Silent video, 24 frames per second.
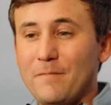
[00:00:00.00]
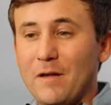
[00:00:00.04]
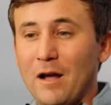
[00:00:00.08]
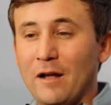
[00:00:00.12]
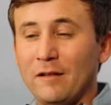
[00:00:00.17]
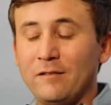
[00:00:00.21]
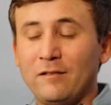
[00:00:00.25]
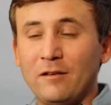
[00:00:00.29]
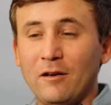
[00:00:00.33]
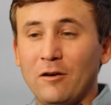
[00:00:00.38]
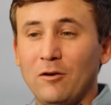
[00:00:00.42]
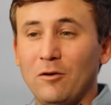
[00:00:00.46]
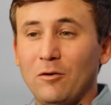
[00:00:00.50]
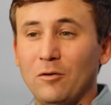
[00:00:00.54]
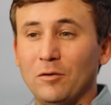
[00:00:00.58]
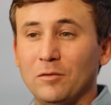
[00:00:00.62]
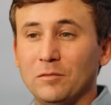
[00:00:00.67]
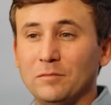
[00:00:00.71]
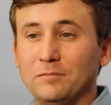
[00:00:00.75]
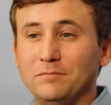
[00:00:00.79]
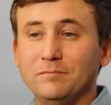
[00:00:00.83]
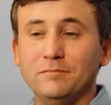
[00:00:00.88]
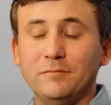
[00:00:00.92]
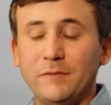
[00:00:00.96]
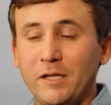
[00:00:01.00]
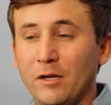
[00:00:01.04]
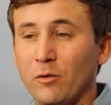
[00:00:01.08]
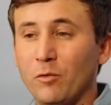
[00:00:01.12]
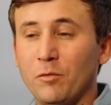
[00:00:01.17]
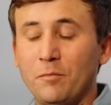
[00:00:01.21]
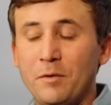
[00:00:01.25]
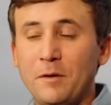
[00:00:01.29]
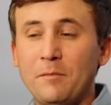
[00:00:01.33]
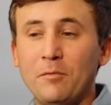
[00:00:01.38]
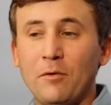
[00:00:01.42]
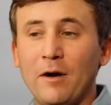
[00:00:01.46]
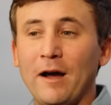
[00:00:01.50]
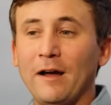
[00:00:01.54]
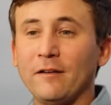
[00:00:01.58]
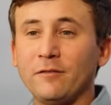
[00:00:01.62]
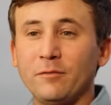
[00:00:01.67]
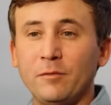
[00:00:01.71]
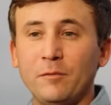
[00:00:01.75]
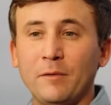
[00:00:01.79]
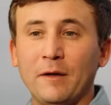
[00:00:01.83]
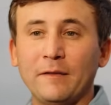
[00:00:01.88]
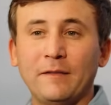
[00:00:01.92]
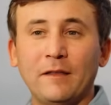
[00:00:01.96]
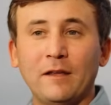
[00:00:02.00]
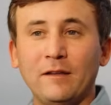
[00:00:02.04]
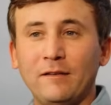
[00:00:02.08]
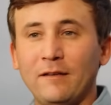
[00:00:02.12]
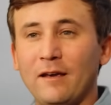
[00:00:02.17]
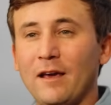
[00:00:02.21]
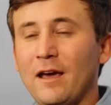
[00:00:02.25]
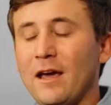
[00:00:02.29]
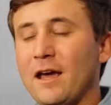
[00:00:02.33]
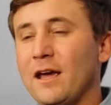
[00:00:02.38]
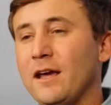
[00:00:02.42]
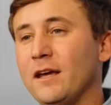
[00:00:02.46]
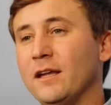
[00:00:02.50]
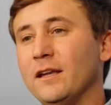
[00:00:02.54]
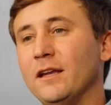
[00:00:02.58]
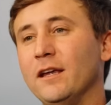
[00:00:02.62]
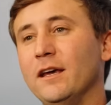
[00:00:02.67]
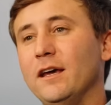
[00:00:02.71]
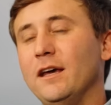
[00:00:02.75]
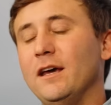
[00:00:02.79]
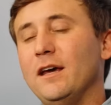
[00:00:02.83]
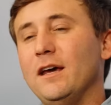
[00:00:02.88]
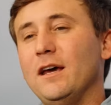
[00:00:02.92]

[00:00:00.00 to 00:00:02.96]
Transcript: I tell you know when people ask me about that day and